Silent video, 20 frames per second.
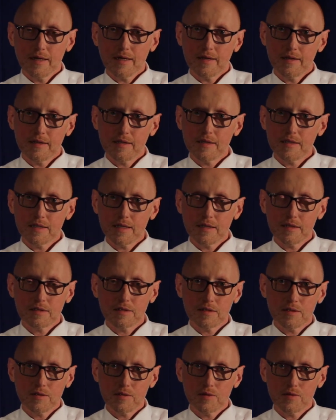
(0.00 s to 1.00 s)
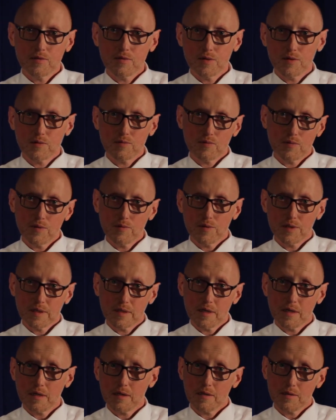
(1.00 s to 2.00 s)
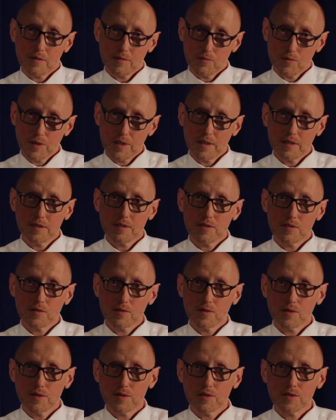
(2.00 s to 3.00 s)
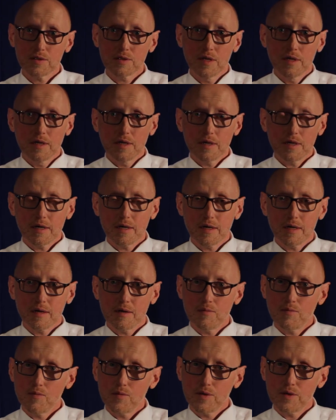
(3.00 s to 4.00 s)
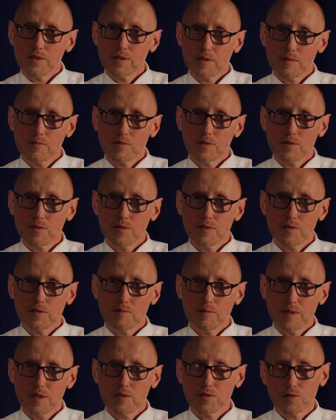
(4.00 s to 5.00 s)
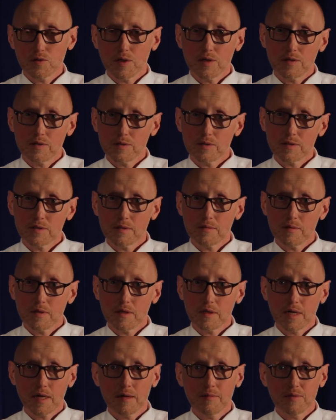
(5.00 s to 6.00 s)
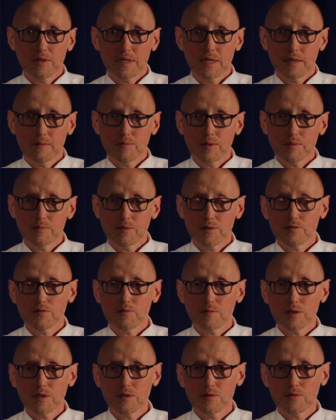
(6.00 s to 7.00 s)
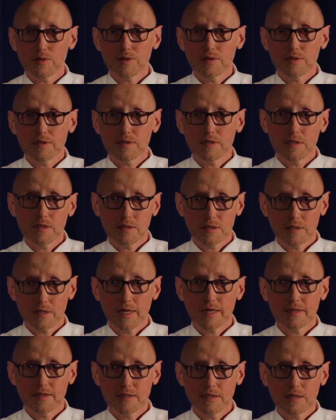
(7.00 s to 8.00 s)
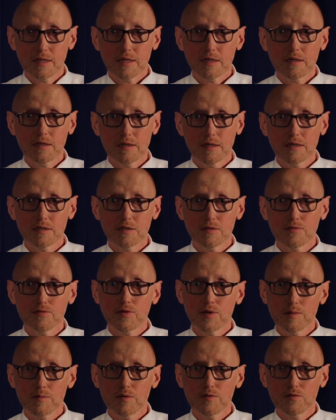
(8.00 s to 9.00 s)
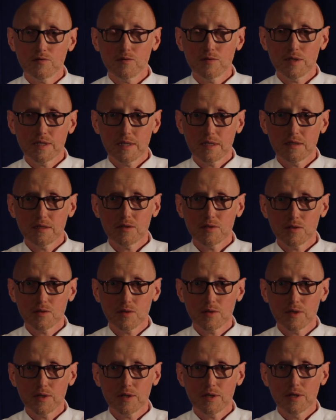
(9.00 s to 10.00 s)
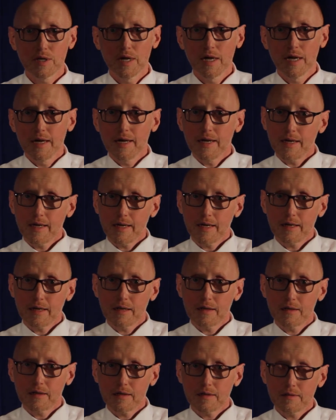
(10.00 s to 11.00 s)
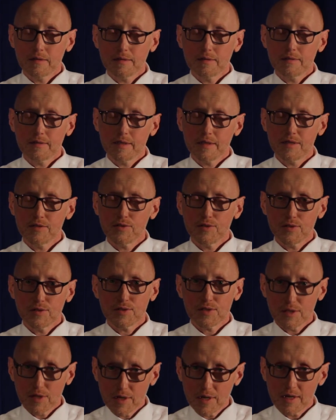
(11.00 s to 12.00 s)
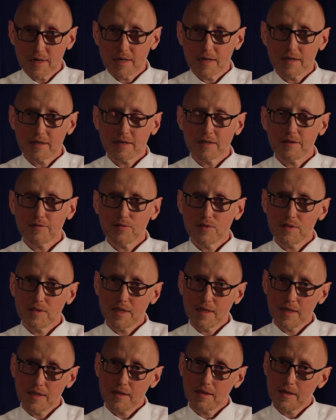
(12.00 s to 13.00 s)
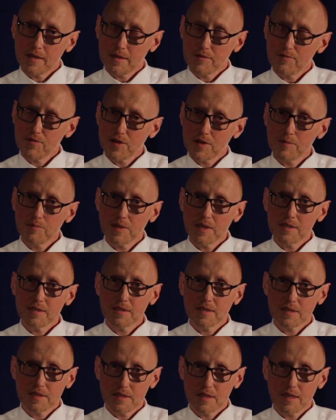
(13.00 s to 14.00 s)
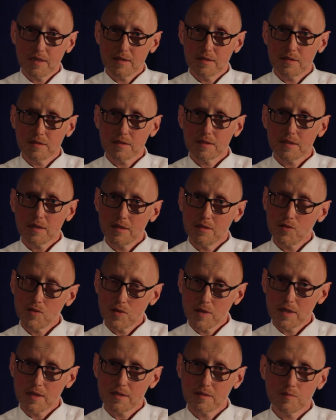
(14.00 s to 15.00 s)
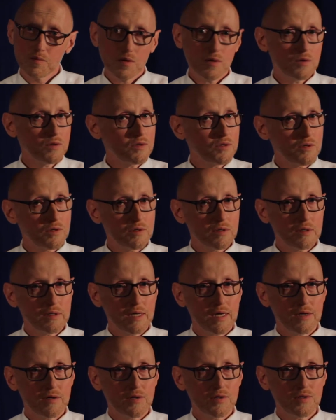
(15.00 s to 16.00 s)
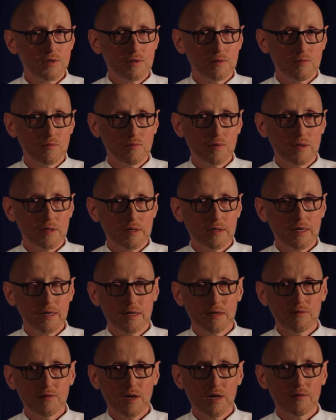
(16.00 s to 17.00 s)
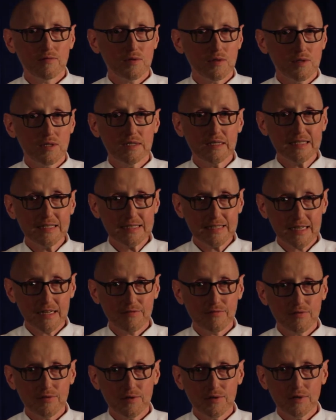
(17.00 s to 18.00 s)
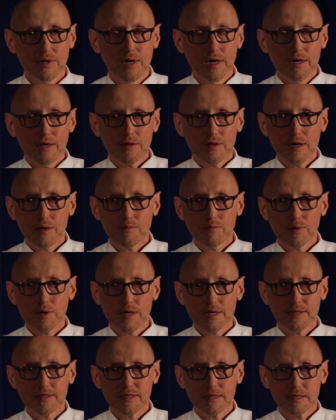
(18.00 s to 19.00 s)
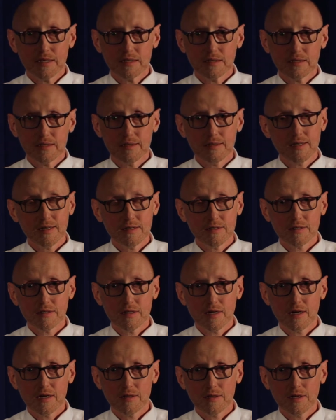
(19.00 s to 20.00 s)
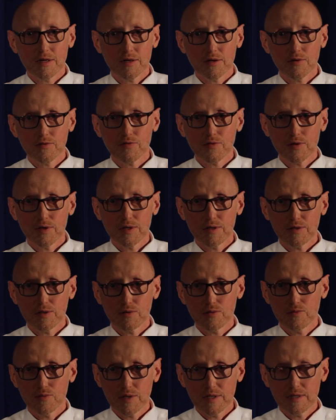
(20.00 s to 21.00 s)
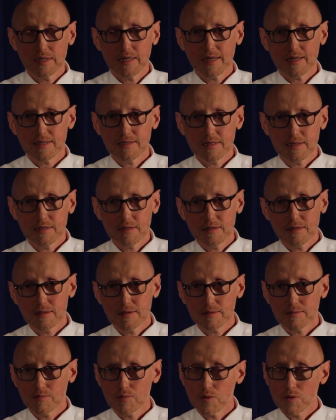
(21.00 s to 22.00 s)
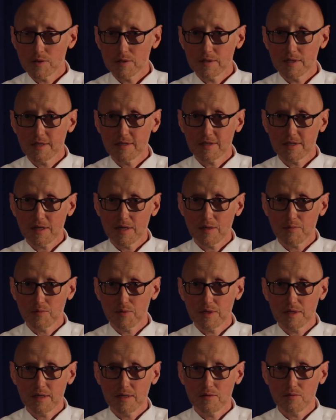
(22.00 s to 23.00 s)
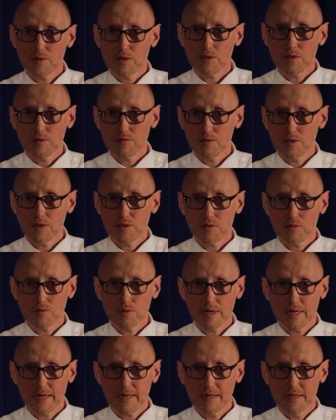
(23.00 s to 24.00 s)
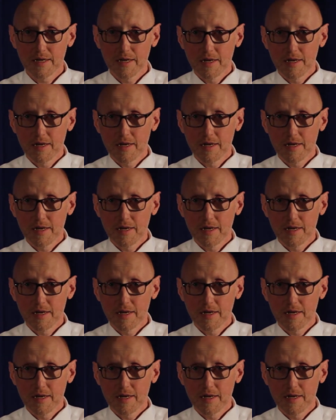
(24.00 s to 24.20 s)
And this has to do with what we call reading disorders, where some students may struggle. A common name people are familiar with is dyslexia. That's a form of a reading disorder. And as you saw, if you take a very basic sentence and transpose certain letters and kind of have to decipher that process, it takes a lot longer for you to read that sentence, more or less comprehend what you've just read.